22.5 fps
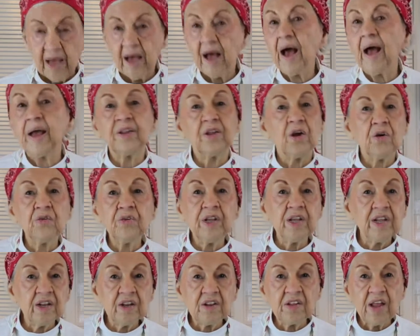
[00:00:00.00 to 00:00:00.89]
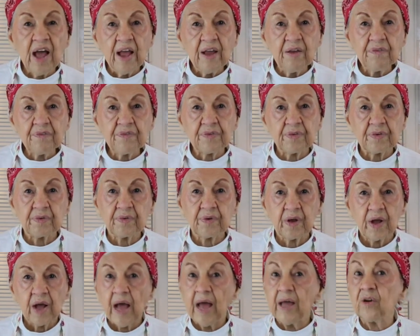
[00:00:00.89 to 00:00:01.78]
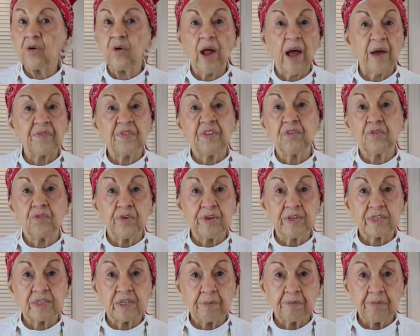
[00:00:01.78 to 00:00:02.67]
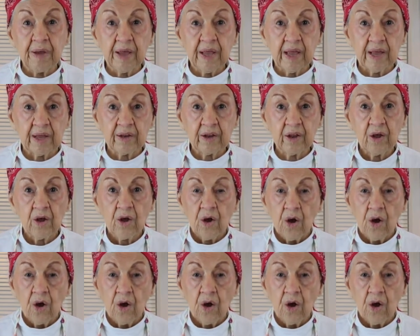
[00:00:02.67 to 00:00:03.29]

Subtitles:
I don't need a knife, I don't have to grease the pan.